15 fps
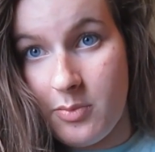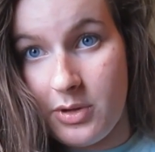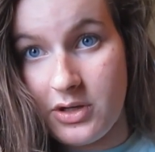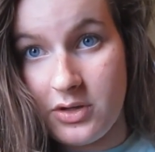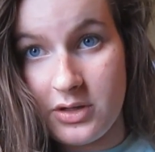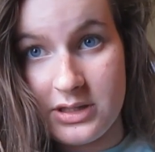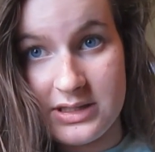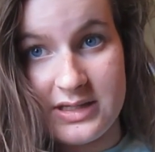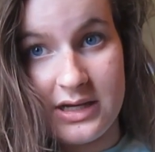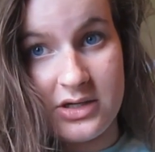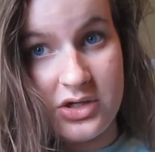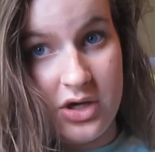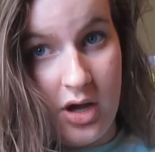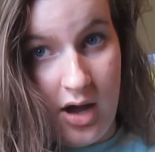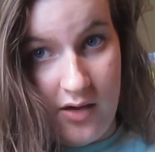but you're going to
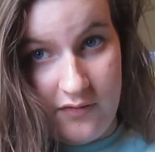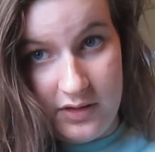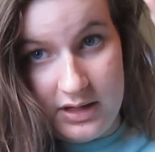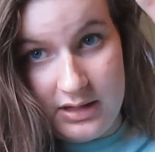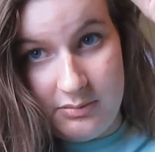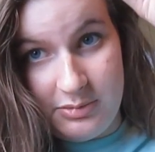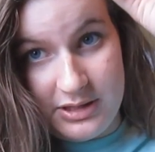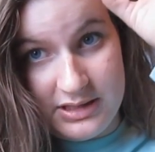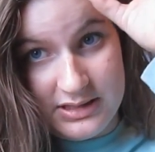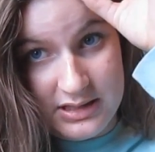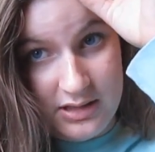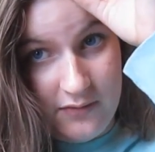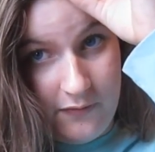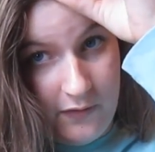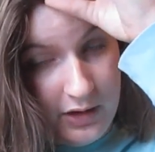section off a piece
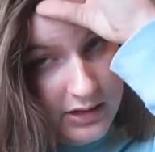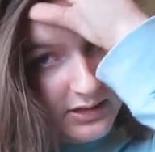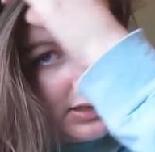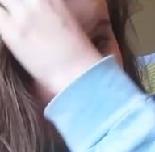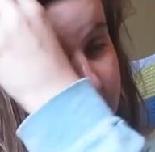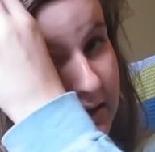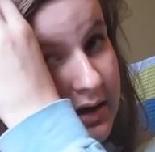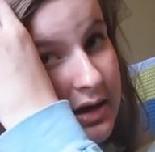in the front.